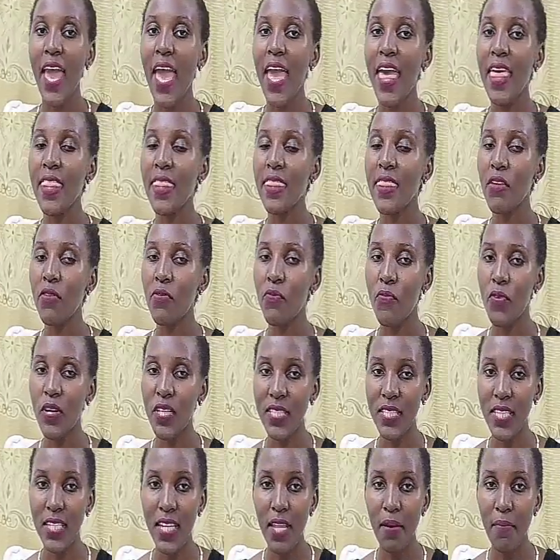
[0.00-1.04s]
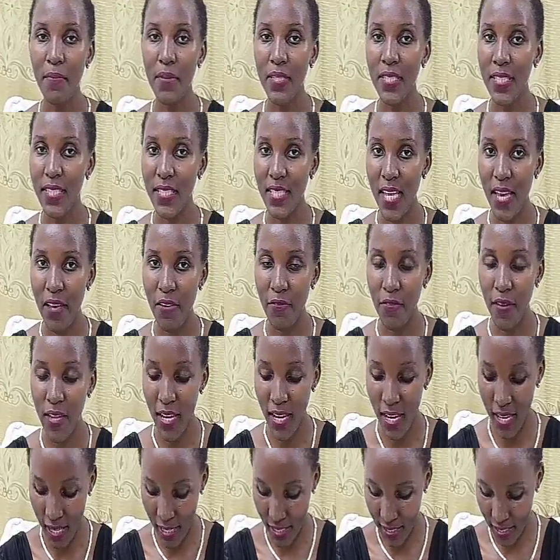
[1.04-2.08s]
And the reason number
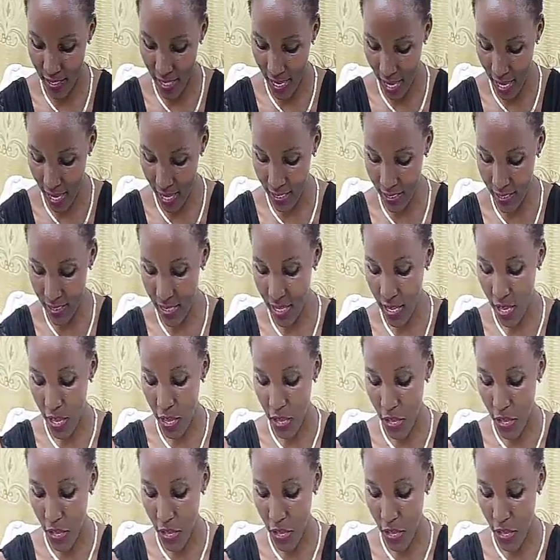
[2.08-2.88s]
7 is that